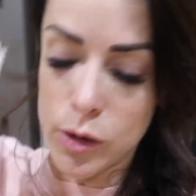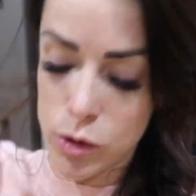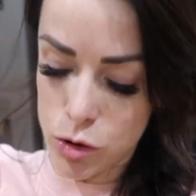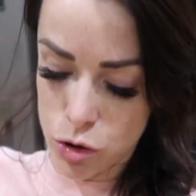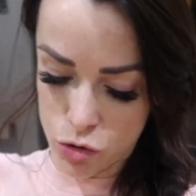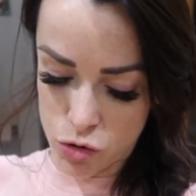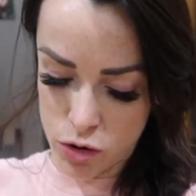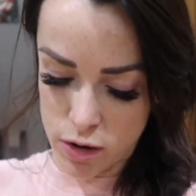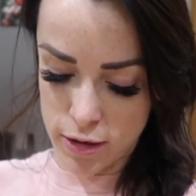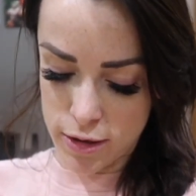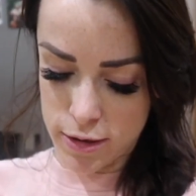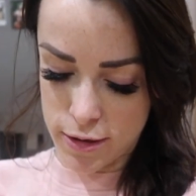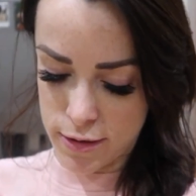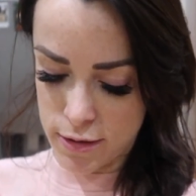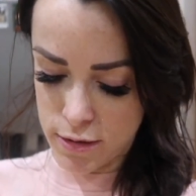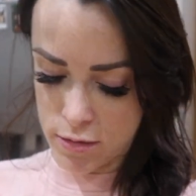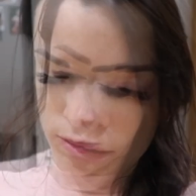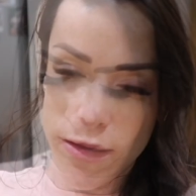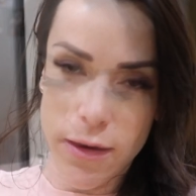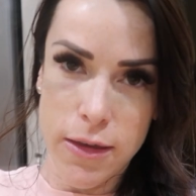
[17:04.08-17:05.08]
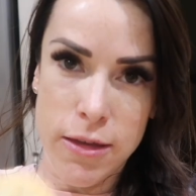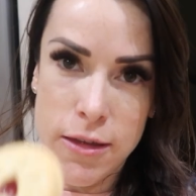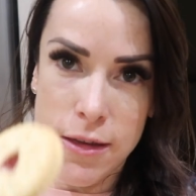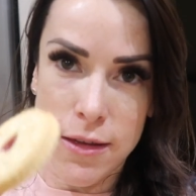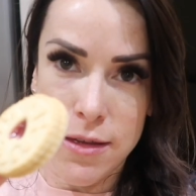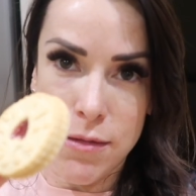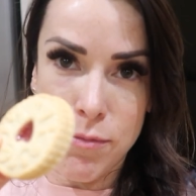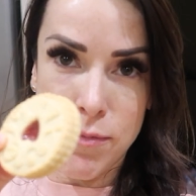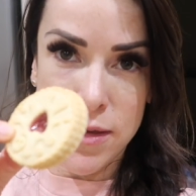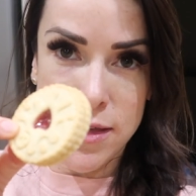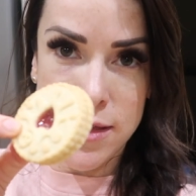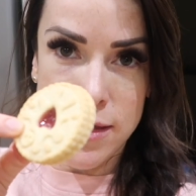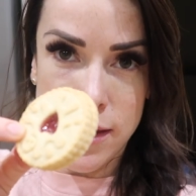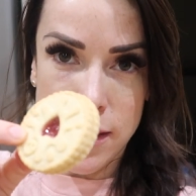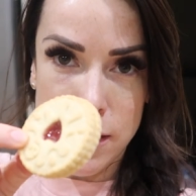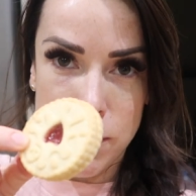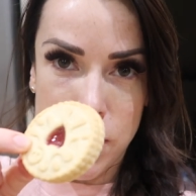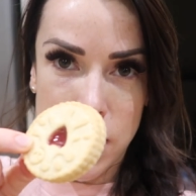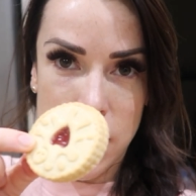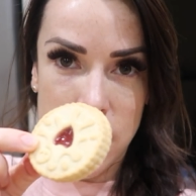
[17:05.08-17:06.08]
Dodger is, it is a
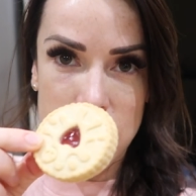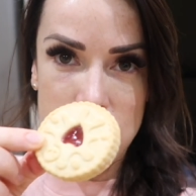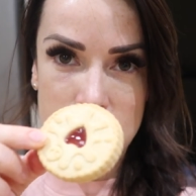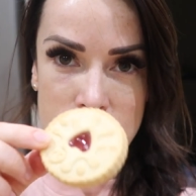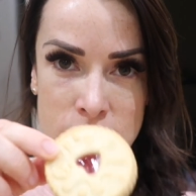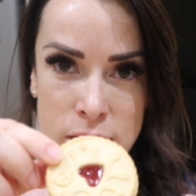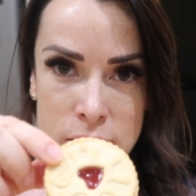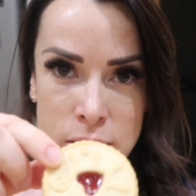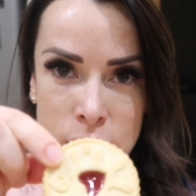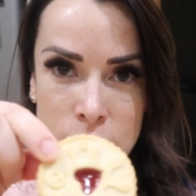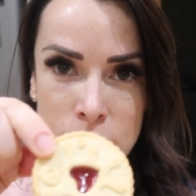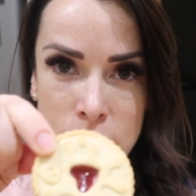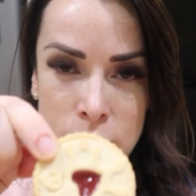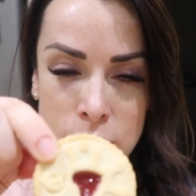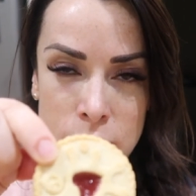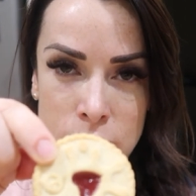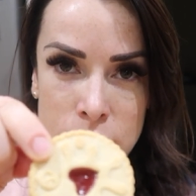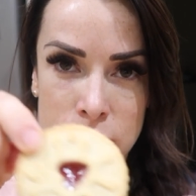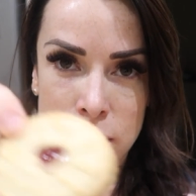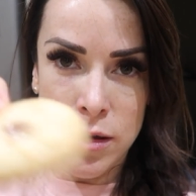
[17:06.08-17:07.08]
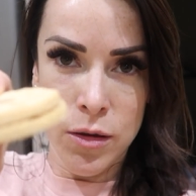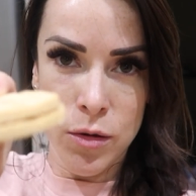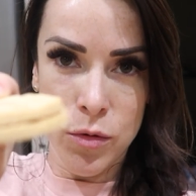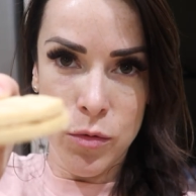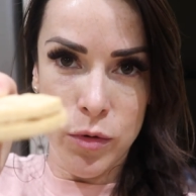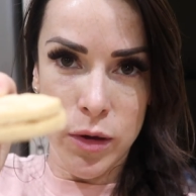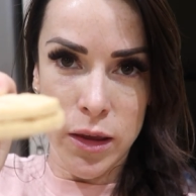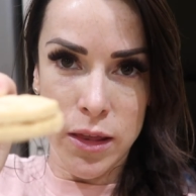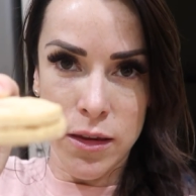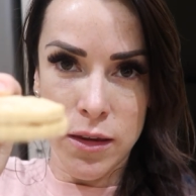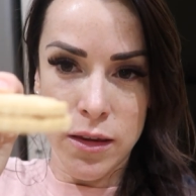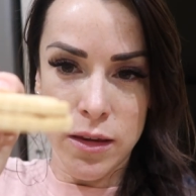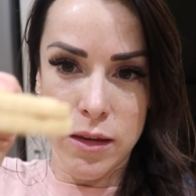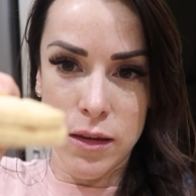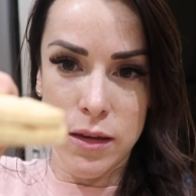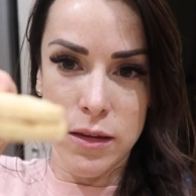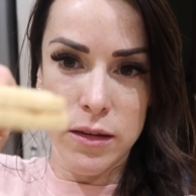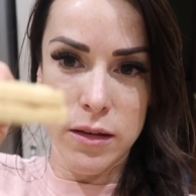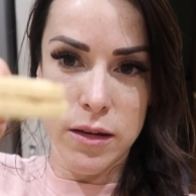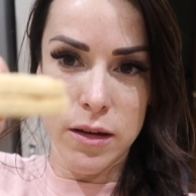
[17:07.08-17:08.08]
biscuit base with
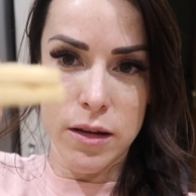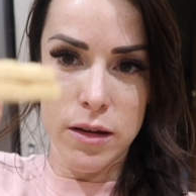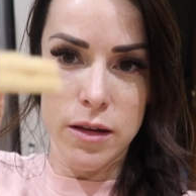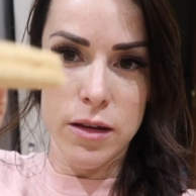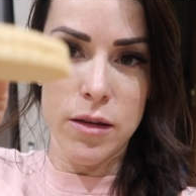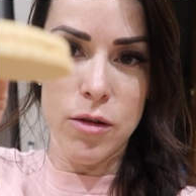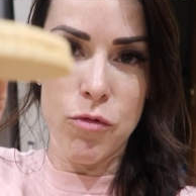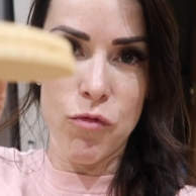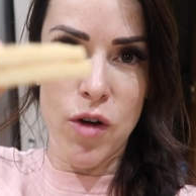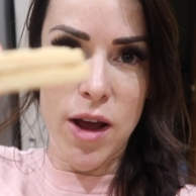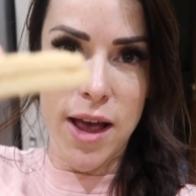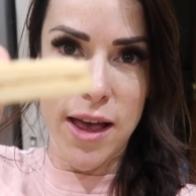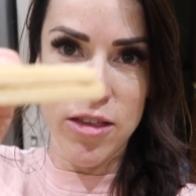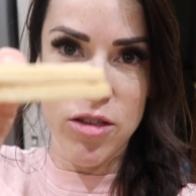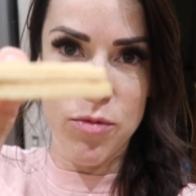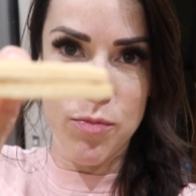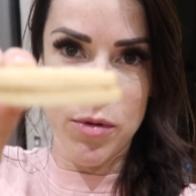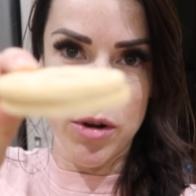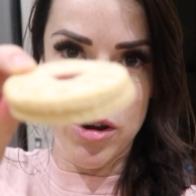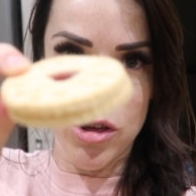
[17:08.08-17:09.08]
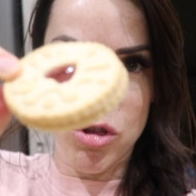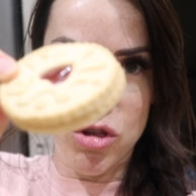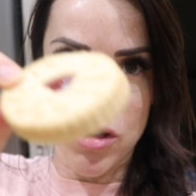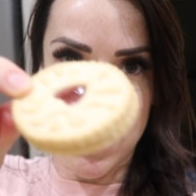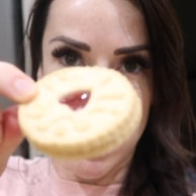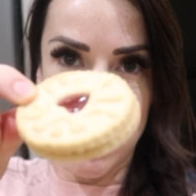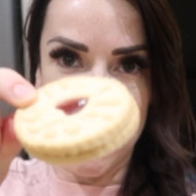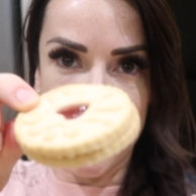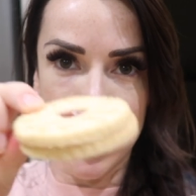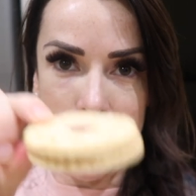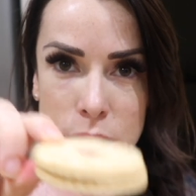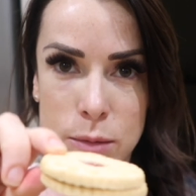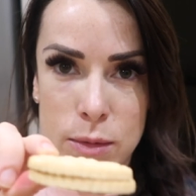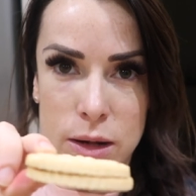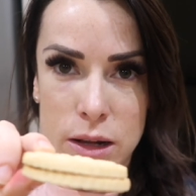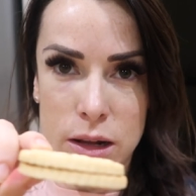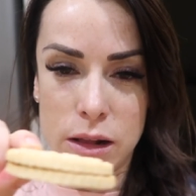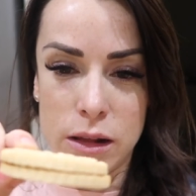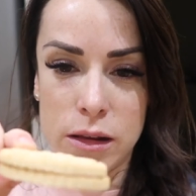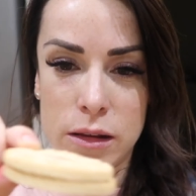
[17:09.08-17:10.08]
raspberry jam in the
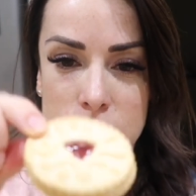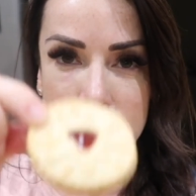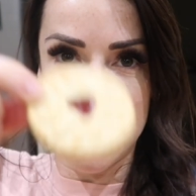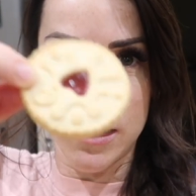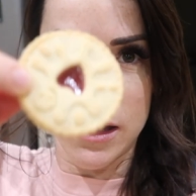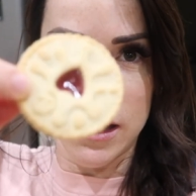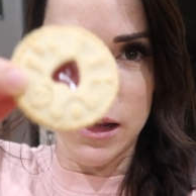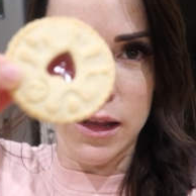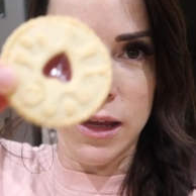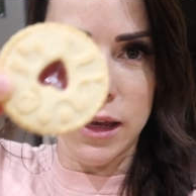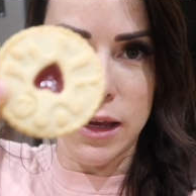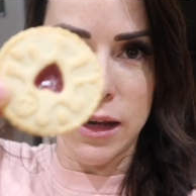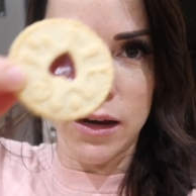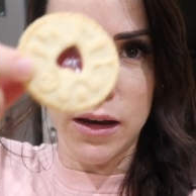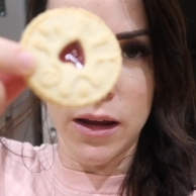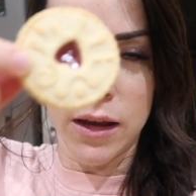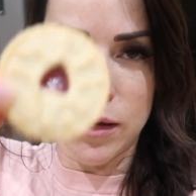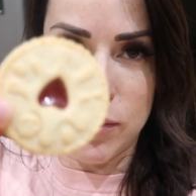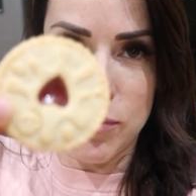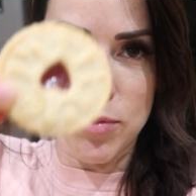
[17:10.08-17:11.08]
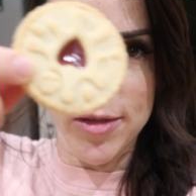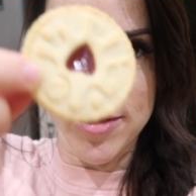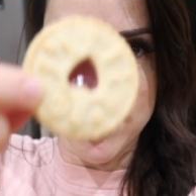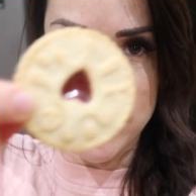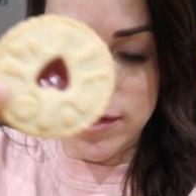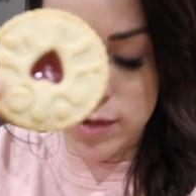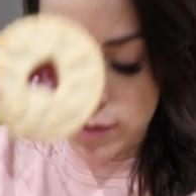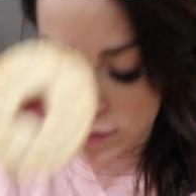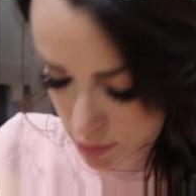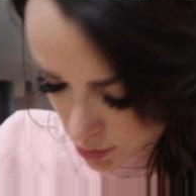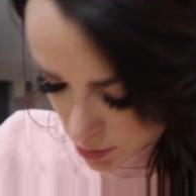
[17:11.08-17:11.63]
middle and then a biscuit